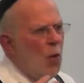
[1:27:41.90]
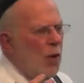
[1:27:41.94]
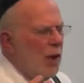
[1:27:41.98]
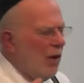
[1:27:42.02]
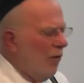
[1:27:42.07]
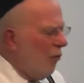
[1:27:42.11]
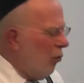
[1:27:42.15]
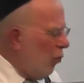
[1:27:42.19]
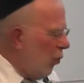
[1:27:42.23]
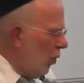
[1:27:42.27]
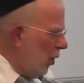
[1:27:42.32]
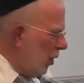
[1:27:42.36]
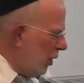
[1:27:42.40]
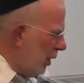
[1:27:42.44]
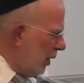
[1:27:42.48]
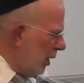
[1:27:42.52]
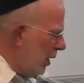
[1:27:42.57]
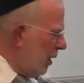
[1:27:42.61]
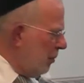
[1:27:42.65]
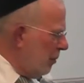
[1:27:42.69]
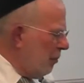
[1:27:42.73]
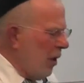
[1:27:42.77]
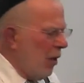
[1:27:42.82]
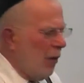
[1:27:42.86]
We have
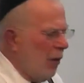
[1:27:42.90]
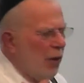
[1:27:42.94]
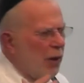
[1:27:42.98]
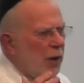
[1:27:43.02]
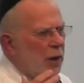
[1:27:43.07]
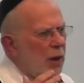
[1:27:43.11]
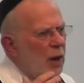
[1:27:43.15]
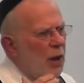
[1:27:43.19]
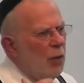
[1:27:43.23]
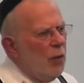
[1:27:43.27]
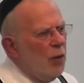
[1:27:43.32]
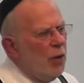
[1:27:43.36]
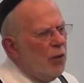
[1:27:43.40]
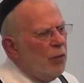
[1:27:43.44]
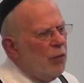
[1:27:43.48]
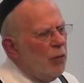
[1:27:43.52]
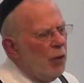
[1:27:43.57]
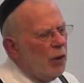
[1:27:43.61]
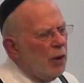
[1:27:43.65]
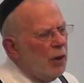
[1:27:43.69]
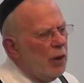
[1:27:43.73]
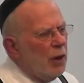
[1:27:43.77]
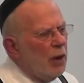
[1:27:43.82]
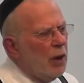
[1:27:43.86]
work in America and we have
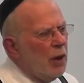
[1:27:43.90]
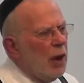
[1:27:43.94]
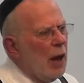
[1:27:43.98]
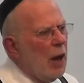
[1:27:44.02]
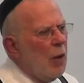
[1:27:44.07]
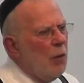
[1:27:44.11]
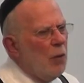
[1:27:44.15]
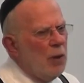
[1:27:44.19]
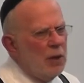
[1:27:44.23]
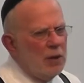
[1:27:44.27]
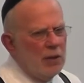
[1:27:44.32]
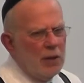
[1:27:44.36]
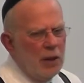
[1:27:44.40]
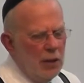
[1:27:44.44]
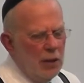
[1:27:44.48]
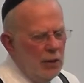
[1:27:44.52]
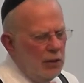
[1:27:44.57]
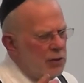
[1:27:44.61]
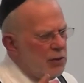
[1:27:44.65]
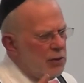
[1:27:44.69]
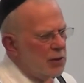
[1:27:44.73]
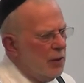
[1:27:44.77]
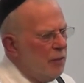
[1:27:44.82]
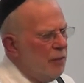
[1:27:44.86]
work here. I want to tell
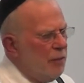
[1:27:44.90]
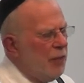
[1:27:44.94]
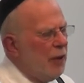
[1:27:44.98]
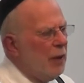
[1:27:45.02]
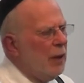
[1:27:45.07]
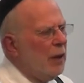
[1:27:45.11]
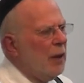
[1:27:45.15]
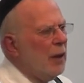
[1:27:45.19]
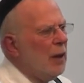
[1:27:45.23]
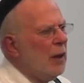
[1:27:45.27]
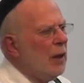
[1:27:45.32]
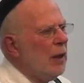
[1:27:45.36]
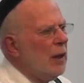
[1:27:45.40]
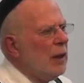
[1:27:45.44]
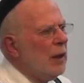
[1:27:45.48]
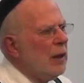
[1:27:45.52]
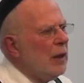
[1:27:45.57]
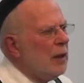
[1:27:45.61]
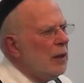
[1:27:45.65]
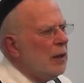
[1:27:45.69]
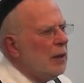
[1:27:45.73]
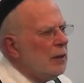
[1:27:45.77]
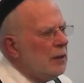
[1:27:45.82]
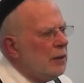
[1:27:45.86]
you something
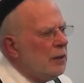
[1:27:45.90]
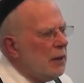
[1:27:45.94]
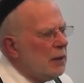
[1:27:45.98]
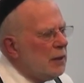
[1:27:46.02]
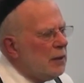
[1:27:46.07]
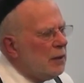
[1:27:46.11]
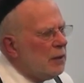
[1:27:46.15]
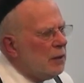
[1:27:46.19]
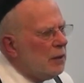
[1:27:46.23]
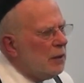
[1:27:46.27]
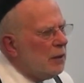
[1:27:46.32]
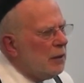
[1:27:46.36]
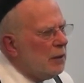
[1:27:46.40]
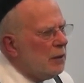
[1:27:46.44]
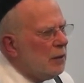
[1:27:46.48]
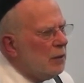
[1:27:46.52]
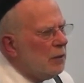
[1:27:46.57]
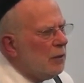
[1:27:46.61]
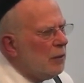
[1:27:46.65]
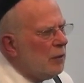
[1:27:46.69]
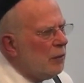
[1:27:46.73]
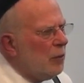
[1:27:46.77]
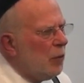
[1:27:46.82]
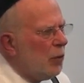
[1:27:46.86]
that
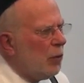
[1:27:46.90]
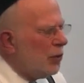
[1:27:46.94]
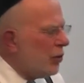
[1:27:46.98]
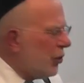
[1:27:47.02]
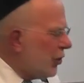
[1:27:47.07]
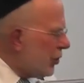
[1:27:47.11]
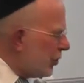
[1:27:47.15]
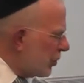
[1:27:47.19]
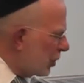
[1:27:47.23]
Moshe